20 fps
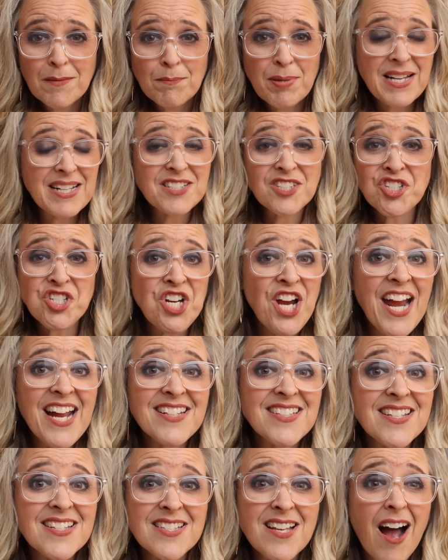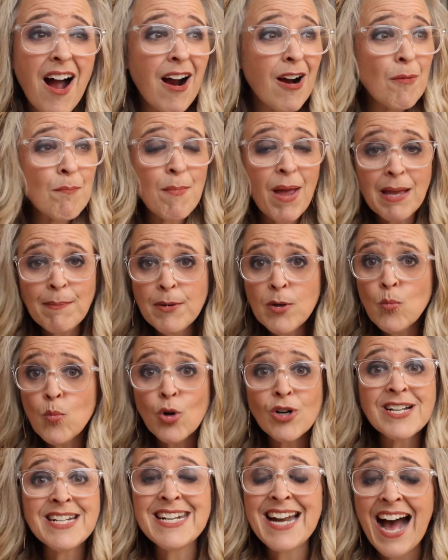Because chances are, maybe
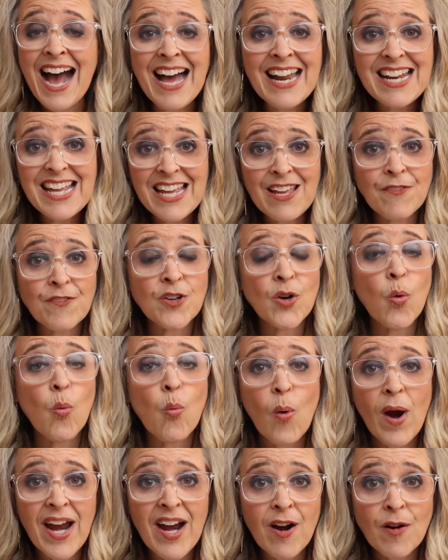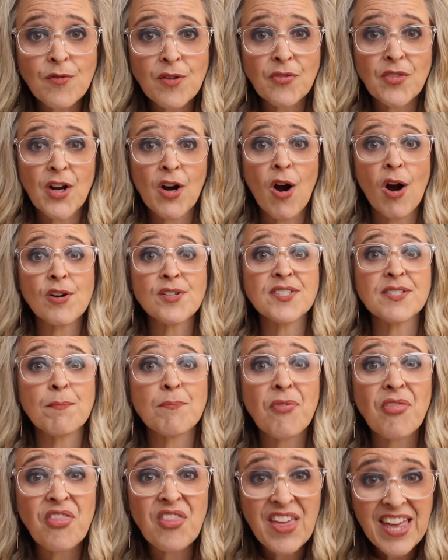we're not even aware that there are
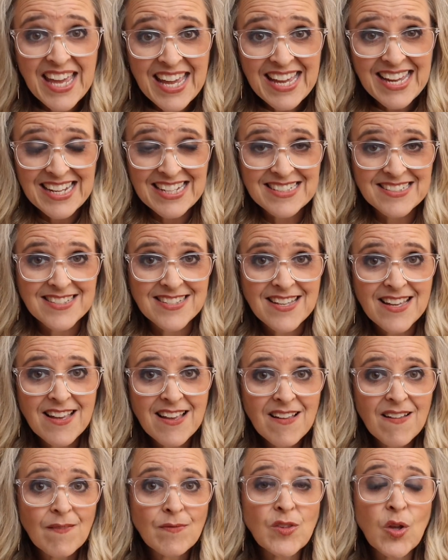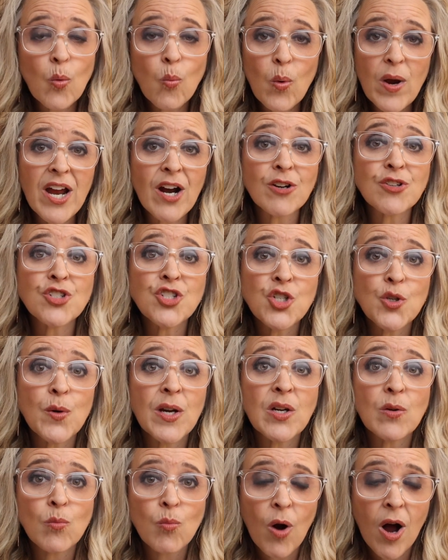some things that we are
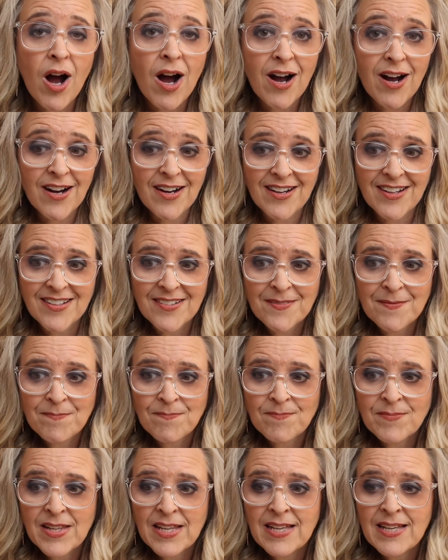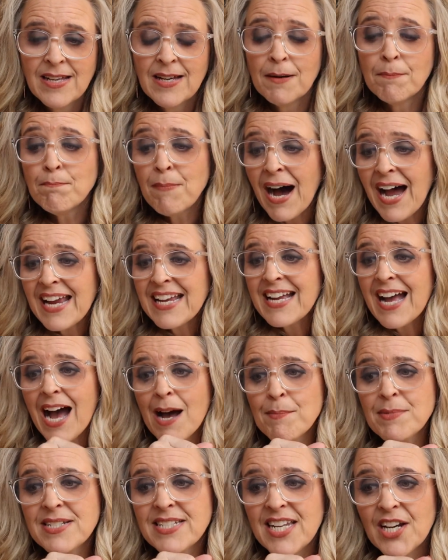doing wrong. My
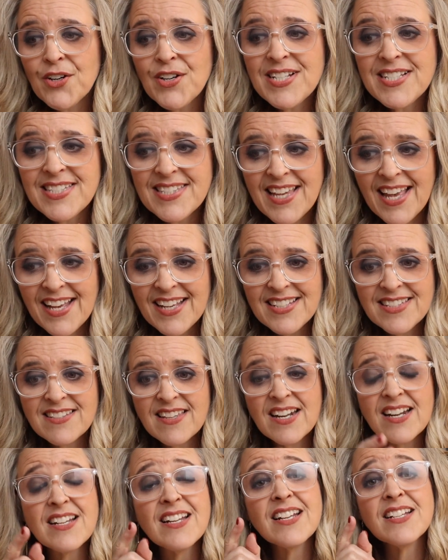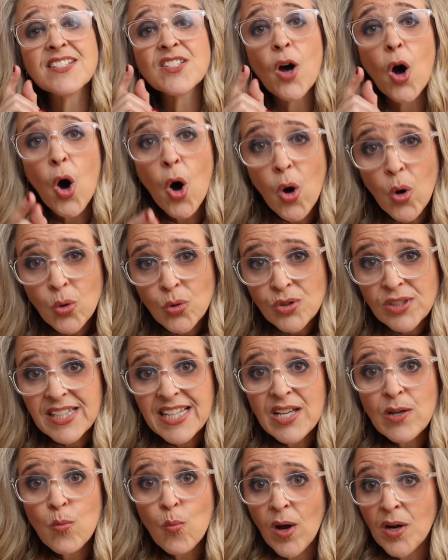commentary says that it is
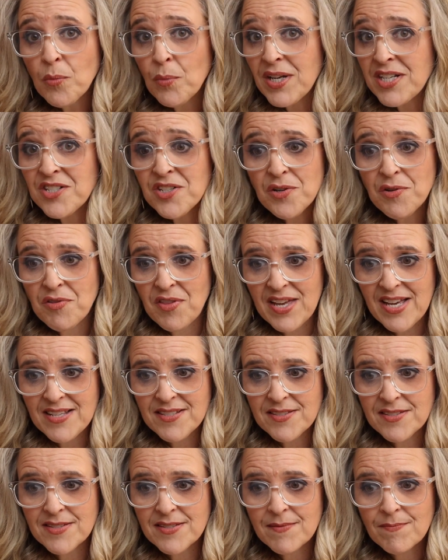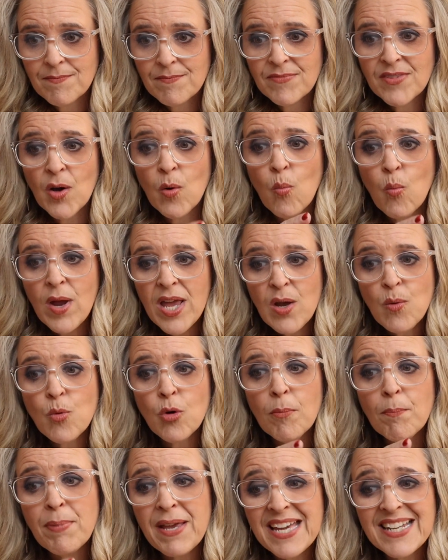only when we do this that we
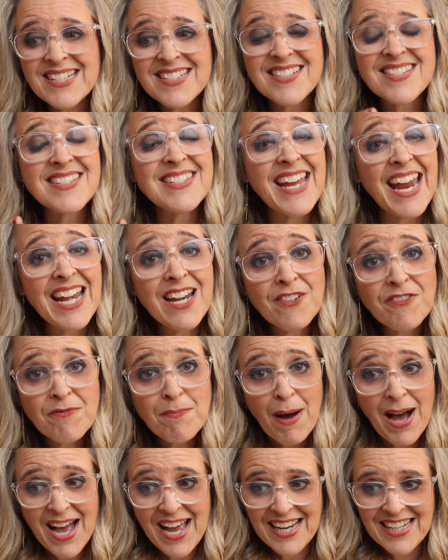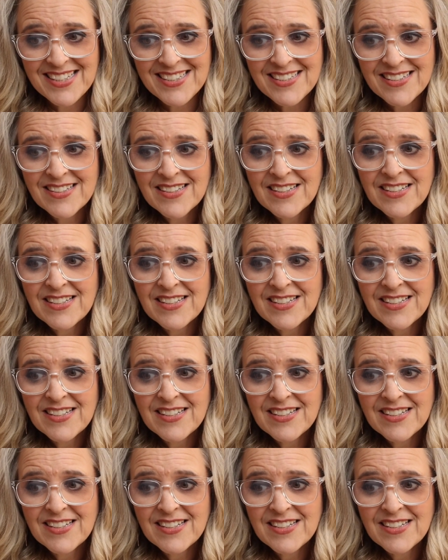will be in a state of mind